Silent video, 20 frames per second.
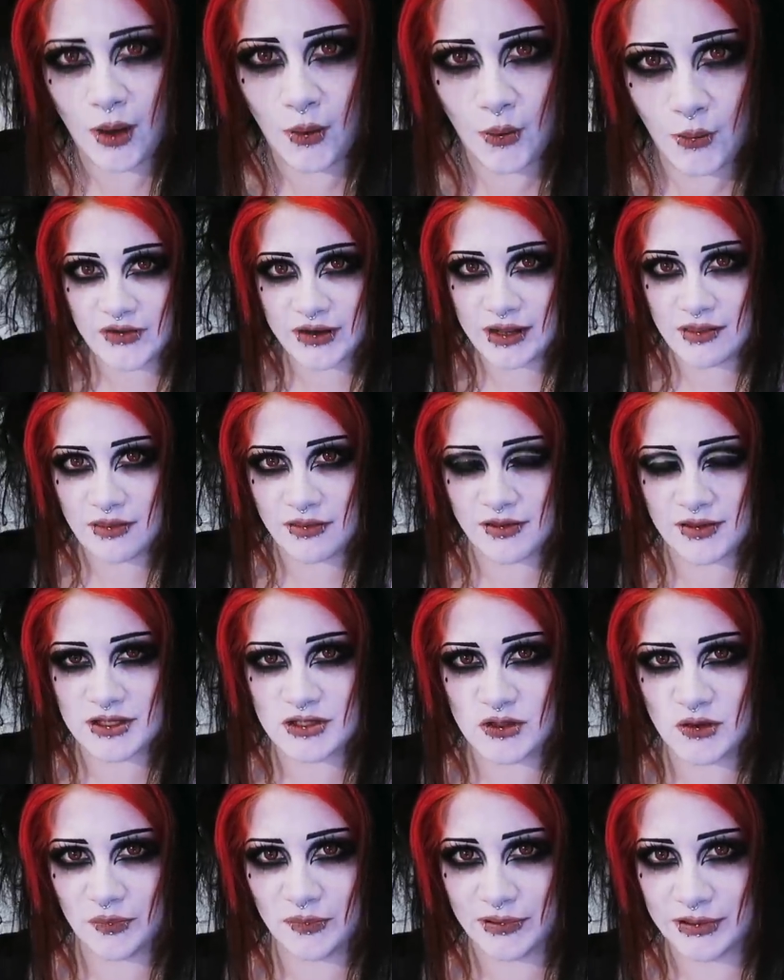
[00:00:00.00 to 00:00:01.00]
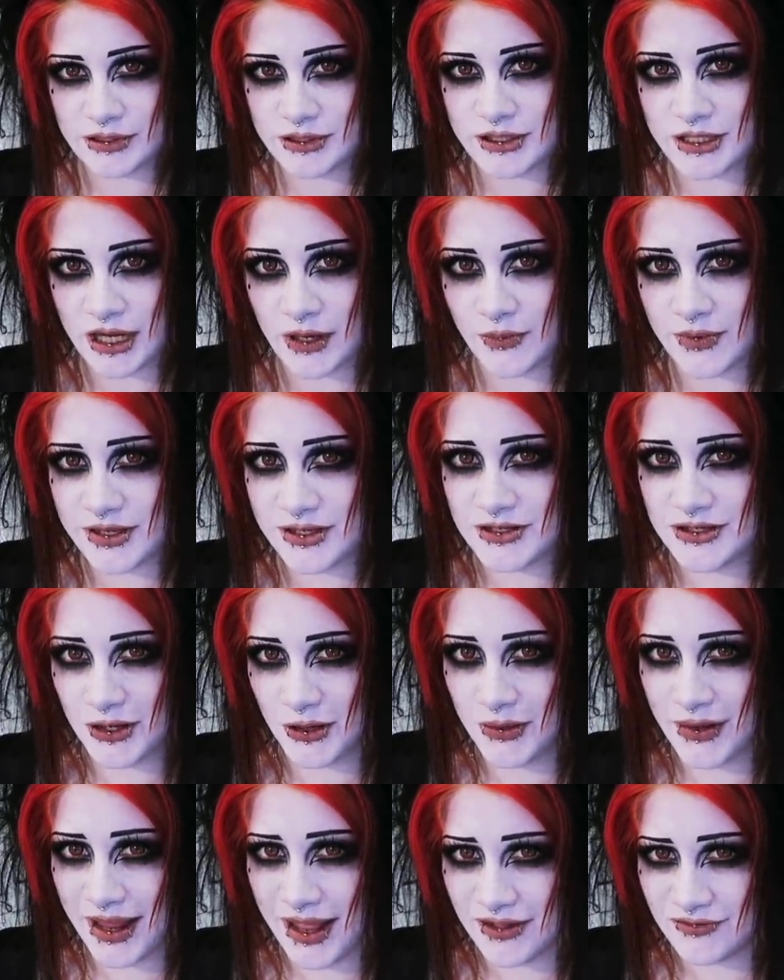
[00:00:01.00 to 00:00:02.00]
funny the things you appreciate when you
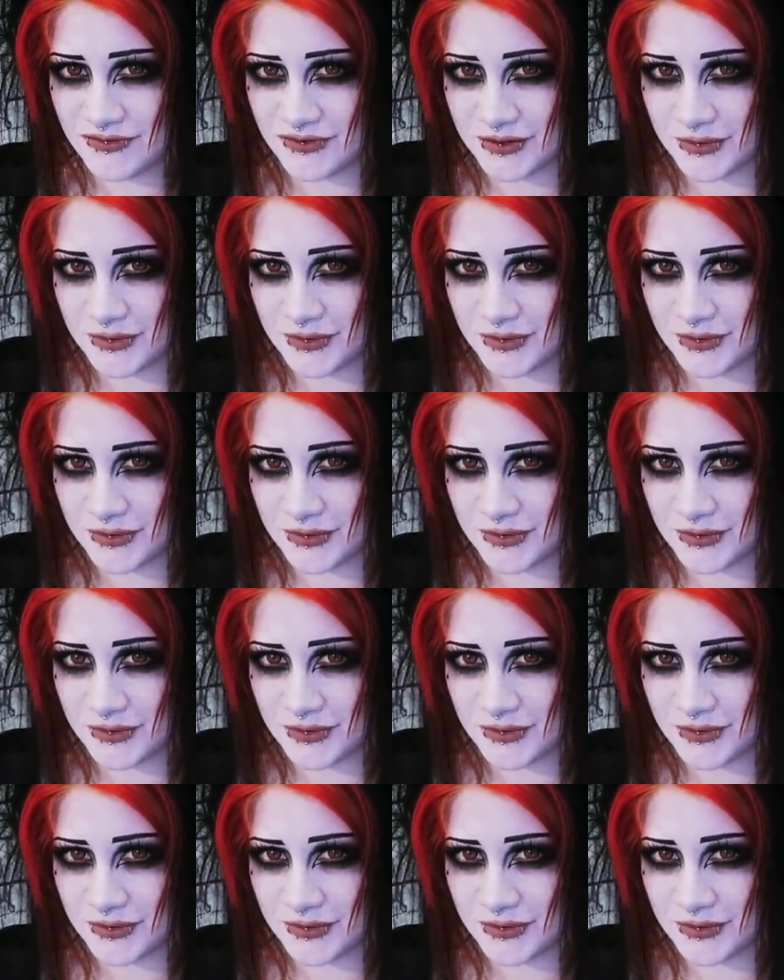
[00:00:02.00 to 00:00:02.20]
don't have